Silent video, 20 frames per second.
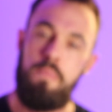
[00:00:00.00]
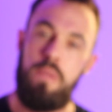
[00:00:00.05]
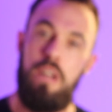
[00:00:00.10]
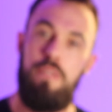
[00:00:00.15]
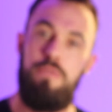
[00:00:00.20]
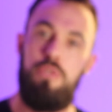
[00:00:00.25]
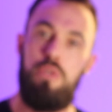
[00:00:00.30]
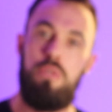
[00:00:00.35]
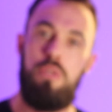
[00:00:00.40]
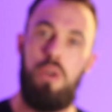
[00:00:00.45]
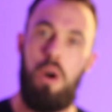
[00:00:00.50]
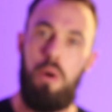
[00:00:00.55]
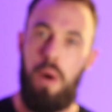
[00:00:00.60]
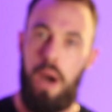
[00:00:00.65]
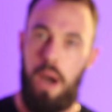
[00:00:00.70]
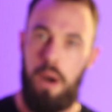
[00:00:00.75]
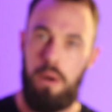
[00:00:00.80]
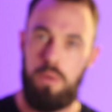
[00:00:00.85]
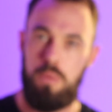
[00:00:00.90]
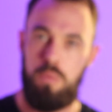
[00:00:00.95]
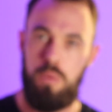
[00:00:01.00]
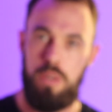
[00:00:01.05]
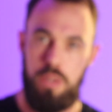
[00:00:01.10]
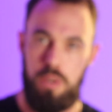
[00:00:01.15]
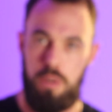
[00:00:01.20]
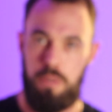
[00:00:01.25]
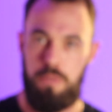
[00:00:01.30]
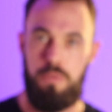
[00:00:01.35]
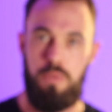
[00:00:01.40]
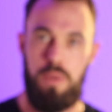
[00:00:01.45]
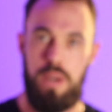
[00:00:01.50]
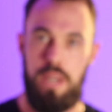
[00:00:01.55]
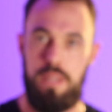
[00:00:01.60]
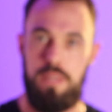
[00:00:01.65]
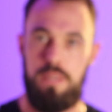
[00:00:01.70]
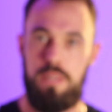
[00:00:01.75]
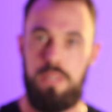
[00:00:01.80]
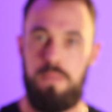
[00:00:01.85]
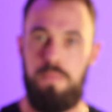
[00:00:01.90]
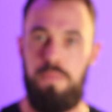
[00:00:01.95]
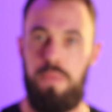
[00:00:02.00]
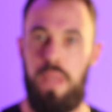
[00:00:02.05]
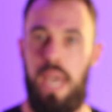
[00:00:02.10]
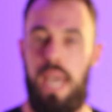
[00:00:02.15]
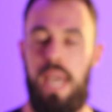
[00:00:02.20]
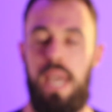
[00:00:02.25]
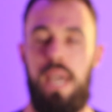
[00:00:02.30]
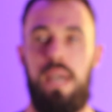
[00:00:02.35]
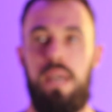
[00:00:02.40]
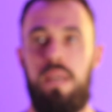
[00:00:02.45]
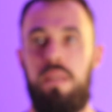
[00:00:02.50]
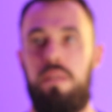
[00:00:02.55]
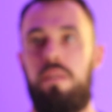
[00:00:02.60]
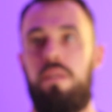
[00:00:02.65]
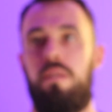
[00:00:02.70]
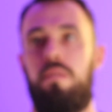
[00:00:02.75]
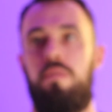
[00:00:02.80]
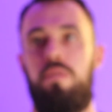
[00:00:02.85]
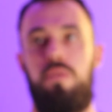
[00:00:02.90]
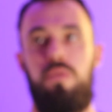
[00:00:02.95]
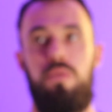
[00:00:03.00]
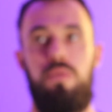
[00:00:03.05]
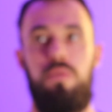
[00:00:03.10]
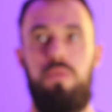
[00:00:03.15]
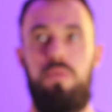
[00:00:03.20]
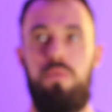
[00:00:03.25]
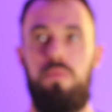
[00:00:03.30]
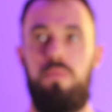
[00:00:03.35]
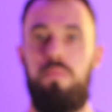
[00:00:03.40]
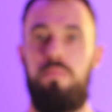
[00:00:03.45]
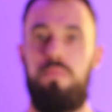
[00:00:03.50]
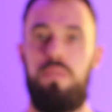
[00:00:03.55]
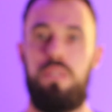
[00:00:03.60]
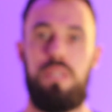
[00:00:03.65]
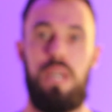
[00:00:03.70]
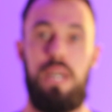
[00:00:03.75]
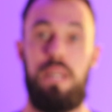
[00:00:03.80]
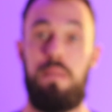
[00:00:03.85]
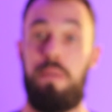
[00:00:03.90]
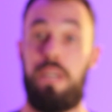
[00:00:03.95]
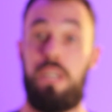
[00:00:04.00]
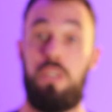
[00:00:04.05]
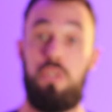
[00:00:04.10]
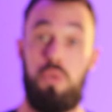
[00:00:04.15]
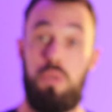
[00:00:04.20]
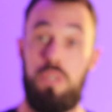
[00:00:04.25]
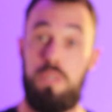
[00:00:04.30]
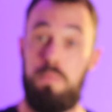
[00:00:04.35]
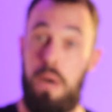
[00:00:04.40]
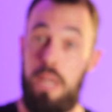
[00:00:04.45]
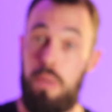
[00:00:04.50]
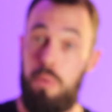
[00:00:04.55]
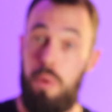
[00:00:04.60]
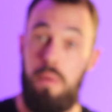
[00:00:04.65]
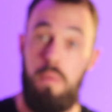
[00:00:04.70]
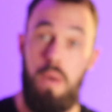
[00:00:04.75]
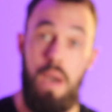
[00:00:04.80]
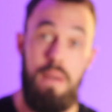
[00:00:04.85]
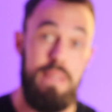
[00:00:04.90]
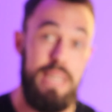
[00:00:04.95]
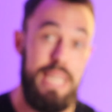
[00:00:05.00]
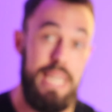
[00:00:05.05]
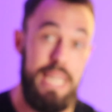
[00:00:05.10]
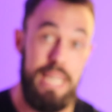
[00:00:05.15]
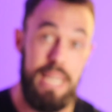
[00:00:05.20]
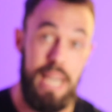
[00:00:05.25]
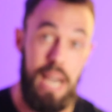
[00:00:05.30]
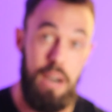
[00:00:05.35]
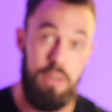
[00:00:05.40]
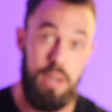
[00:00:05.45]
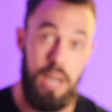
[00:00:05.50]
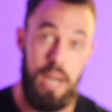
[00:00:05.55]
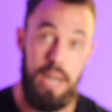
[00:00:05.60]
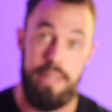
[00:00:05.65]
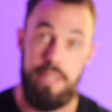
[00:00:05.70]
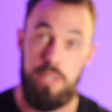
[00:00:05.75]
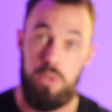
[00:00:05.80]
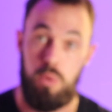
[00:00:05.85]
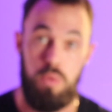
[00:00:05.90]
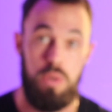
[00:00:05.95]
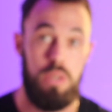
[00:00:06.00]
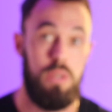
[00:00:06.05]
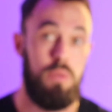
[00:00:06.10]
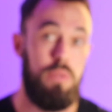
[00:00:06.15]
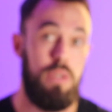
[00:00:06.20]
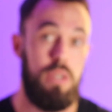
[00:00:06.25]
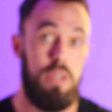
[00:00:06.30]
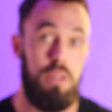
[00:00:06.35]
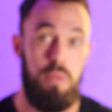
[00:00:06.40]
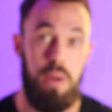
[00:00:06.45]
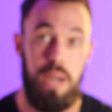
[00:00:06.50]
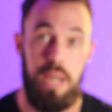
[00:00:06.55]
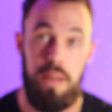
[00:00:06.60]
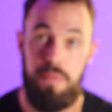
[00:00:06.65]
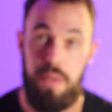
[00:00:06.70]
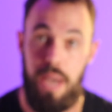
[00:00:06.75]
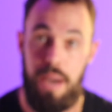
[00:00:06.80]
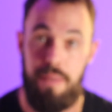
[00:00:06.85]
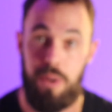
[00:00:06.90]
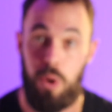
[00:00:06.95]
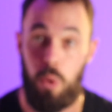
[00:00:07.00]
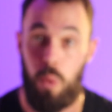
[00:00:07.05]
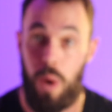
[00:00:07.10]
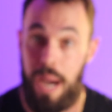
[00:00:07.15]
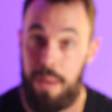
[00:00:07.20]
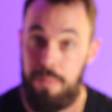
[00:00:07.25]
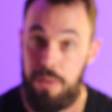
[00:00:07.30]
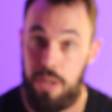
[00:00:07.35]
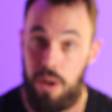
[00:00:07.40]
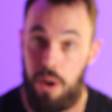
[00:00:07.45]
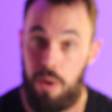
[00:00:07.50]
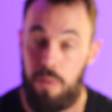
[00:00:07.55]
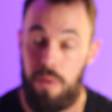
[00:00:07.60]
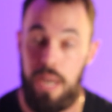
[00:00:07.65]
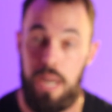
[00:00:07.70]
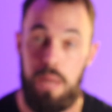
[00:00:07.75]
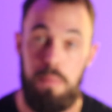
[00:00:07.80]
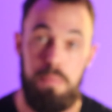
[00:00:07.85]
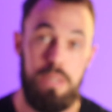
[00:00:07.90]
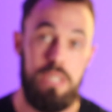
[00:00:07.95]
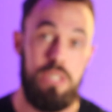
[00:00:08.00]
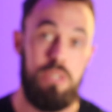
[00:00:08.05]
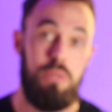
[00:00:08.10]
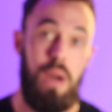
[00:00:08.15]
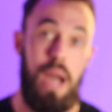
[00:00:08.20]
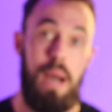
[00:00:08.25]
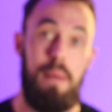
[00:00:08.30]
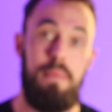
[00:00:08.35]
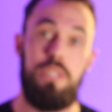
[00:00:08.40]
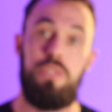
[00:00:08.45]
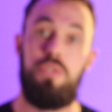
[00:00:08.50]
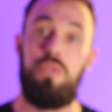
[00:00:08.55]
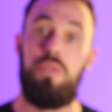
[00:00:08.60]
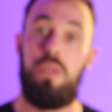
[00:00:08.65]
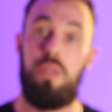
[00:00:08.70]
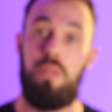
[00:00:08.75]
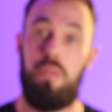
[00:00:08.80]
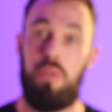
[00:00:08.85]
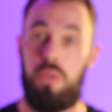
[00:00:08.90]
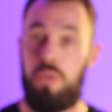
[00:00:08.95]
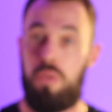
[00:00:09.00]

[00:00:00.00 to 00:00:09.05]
If you go out with your friends and you decide to make a choice. By the way, we have an eating out guide that's really, really great. If you haven't grabbed it already, please grab it so you can